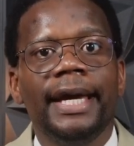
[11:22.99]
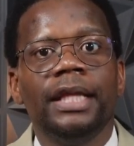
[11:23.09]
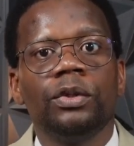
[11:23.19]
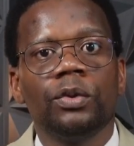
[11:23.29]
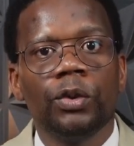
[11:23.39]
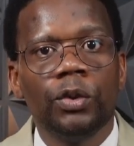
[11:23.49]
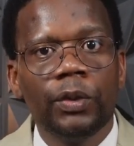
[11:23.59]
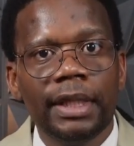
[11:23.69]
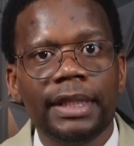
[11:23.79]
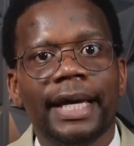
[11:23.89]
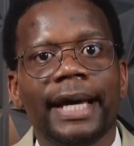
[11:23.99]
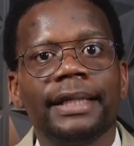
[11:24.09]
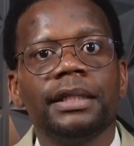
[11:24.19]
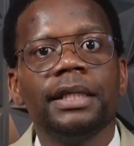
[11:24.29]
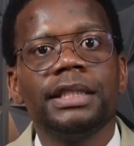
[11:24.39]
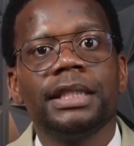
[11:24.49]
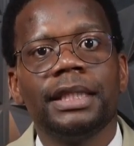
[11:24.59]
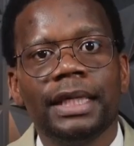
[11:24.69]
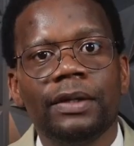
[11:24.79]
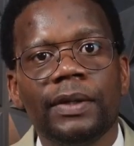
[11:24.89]
And through doing that, she
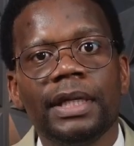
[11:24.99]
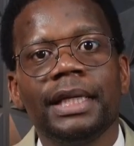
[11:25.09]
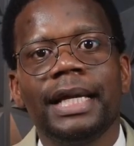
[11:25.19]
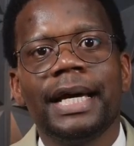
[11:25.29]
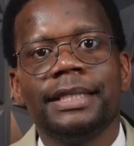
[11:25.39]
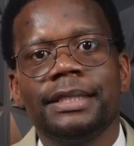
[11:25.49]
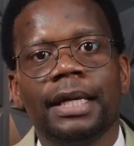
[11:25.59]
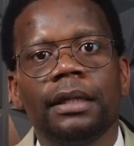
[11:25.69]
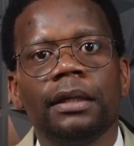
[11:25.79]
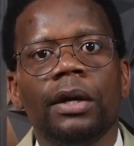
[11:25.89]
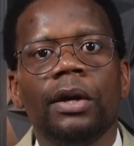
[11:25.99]
then realized that